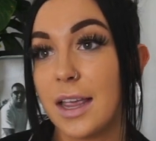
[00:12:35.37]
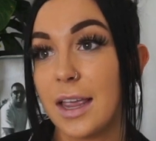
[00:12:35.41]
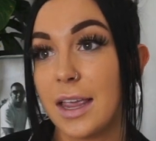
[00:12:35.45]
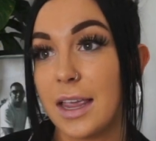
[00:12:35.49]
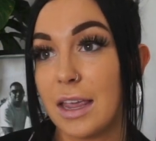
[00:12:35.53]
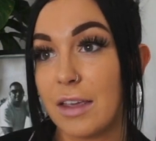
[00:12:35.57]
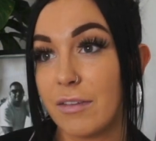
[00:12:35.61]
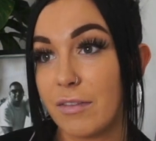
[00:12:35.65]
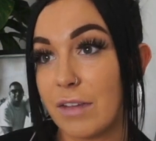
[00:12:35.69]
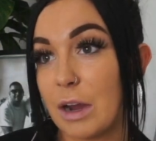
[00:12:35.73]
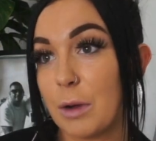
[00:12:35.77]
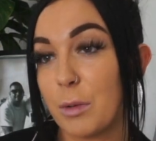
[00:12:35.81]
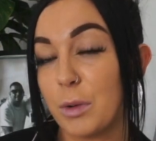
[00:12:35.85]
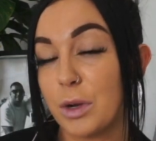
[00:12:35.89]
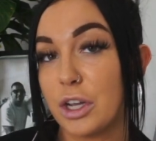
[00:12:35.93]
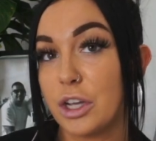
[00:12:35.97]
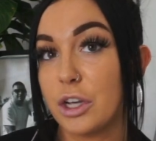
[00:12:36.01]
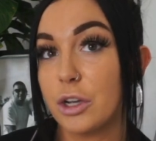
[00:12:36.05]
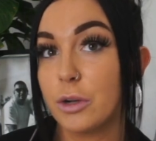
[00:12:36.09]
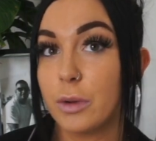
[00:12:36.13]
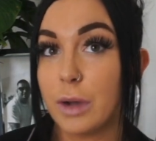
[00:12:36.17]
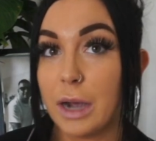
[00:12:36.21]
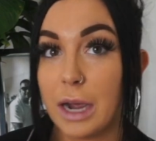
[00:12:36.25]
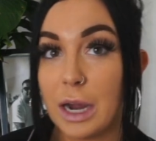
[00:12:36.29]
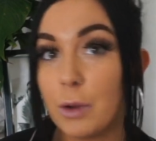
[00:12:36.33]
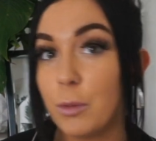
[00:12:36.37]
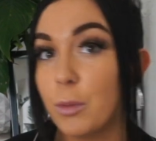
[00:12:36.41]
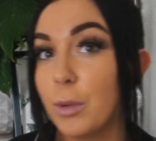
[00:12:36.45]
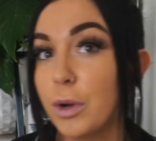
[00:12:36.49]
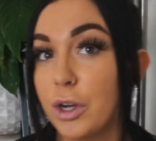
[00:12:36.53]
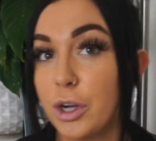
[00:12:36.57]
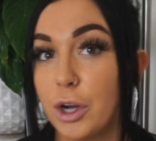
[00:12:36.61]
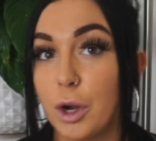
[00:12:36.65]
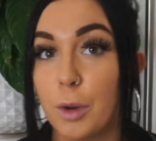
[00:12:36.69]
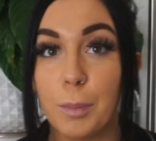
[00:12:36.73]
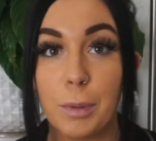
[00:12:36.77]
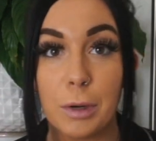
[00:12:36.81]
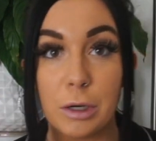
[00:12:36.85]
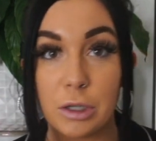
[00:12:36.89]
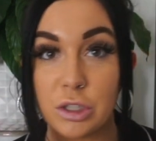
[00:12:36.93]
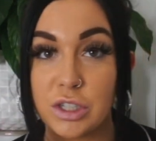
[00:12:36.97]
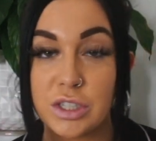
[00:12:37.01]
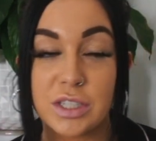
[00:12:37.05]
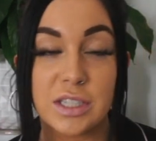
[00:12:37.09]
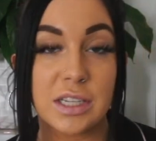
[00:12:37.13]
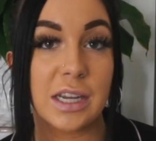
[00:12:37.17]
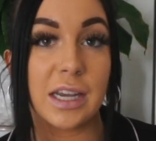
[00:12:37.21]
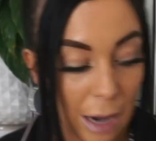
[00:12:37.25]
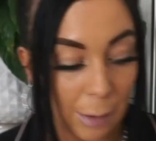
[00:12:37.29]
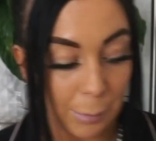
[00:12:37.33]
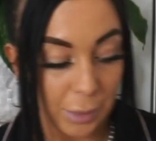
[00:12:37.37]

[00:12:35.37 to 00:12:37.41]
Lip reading: If I were you, I would go purchase it.